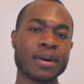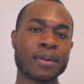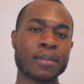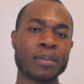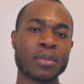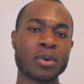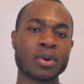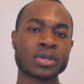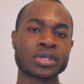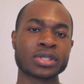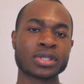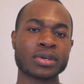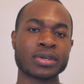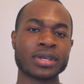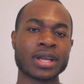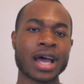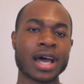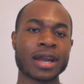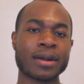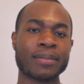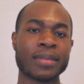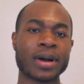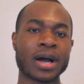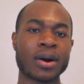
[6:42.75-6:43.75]
more so
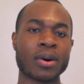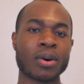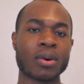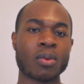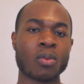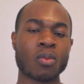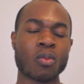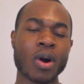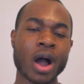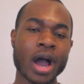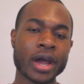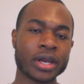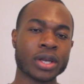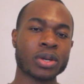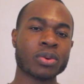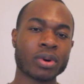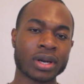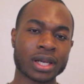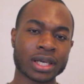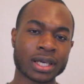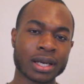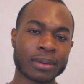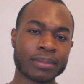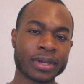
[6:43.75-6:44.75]
not about why do you
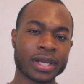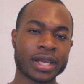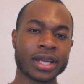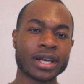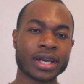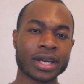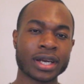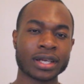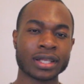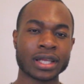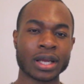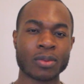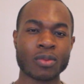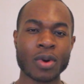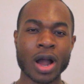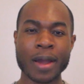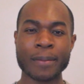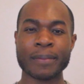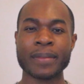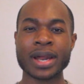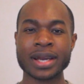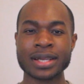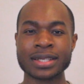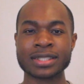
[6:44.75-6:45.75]
want to come here, like why
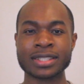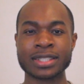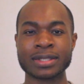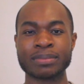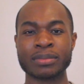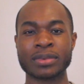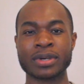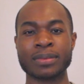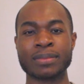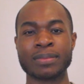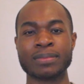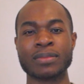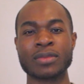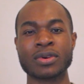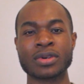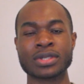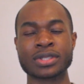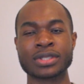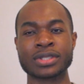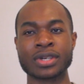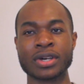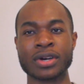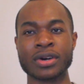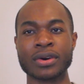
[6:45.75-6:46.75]
medicine, but more
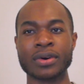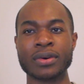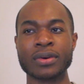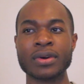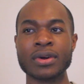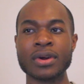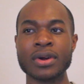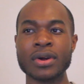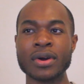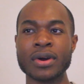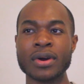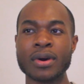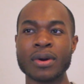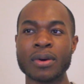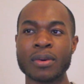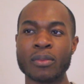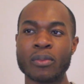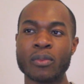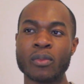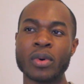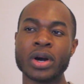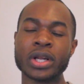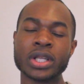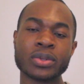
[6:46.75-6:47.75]
so
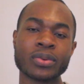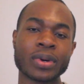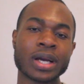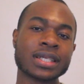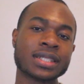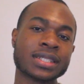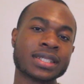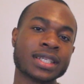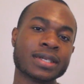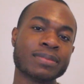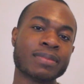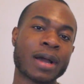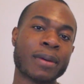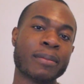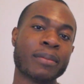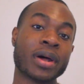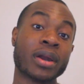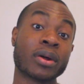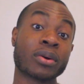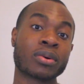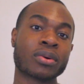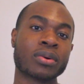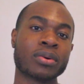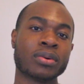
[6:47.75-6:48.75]
what do I see my
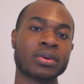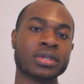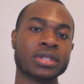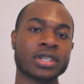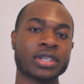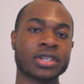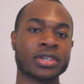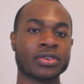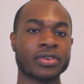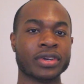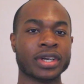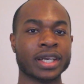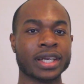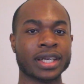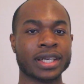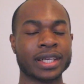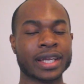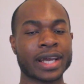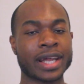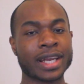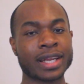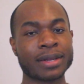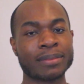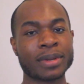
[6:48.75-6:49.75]
medical degree
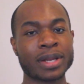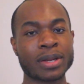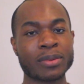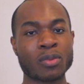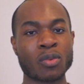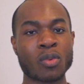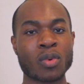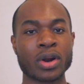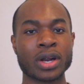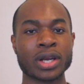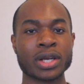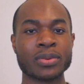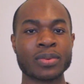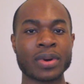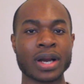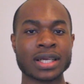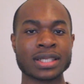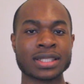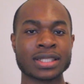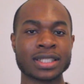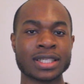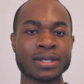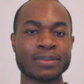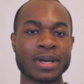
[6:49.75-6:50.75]
getting me? Where do I
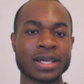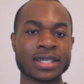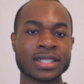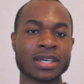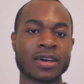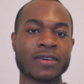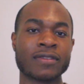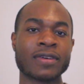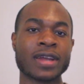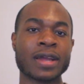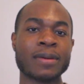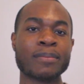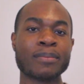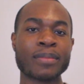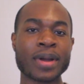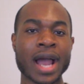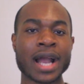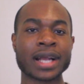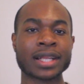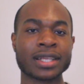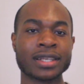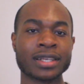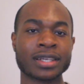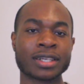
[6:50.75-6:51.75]
see myself
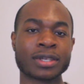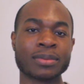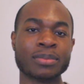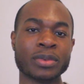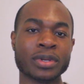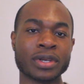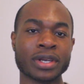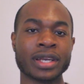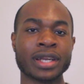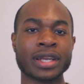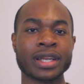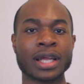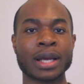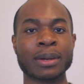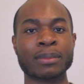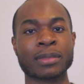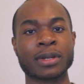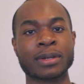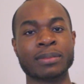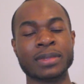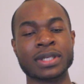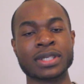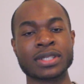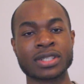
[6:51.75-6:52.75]
impacting the community that I'm
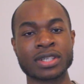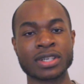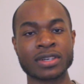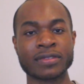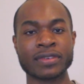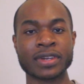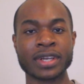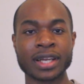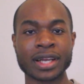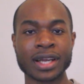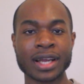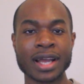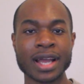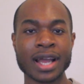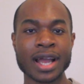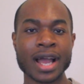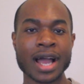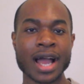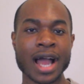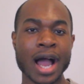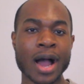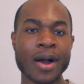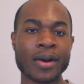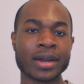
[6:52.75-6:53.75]
going to be serving?
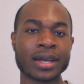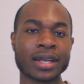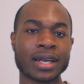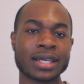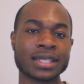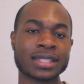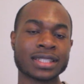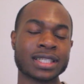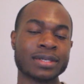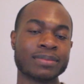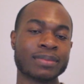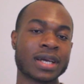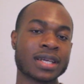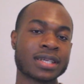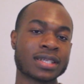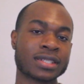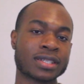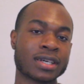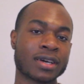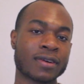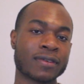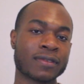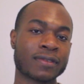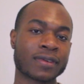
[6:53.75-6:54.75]
How can I see
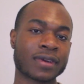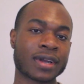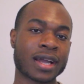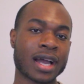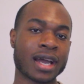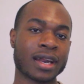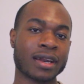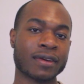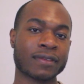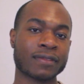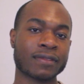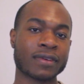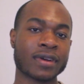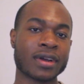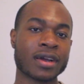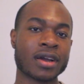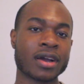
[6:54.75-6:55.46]
myself kind of